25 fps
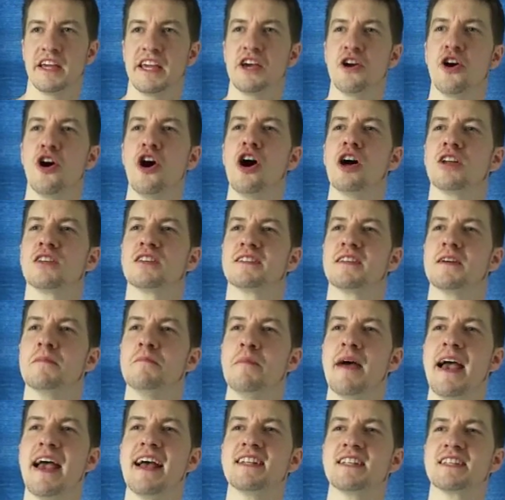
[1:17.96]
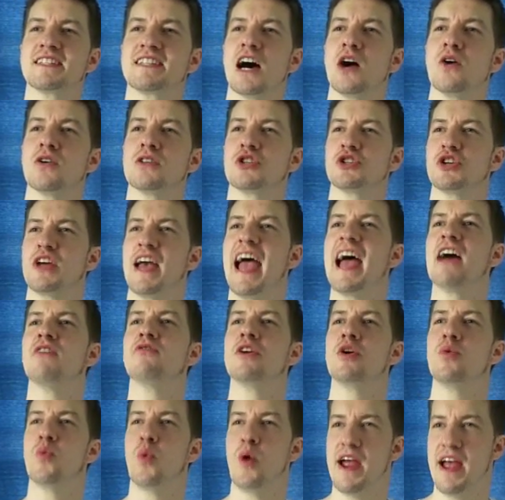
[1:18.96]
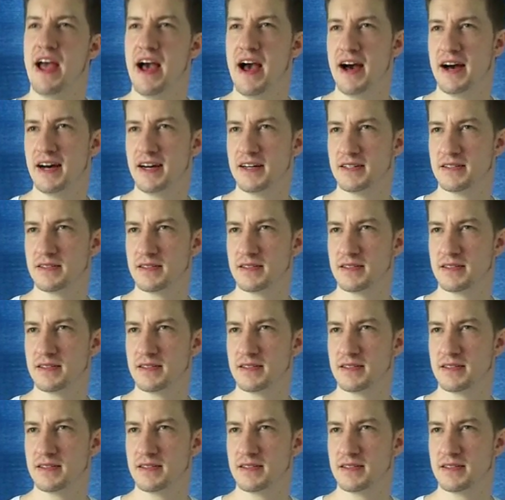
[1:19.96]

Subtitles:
He heard the man sounds everywhere,